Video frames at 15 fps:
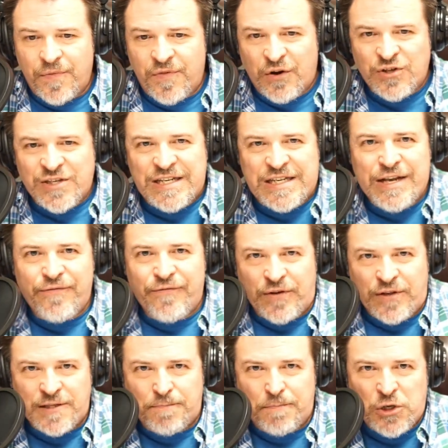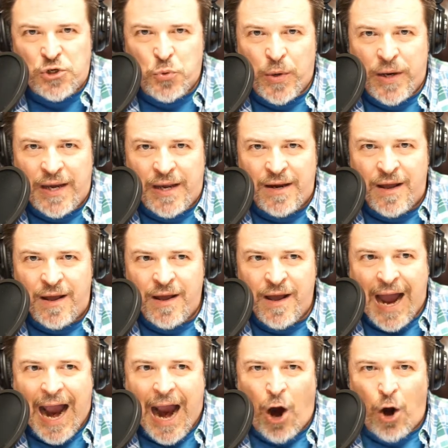There's a difference between
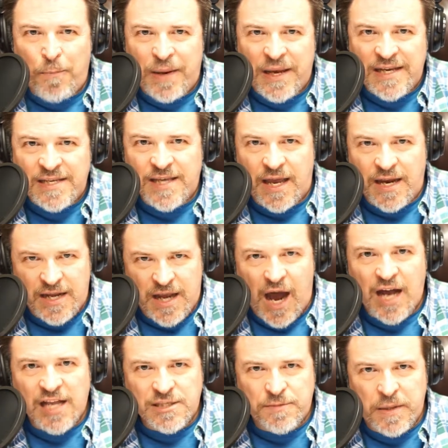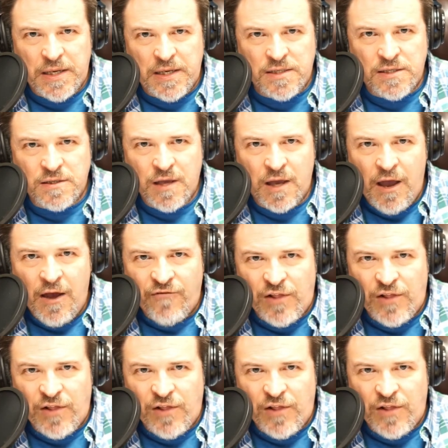our peace and God's peace.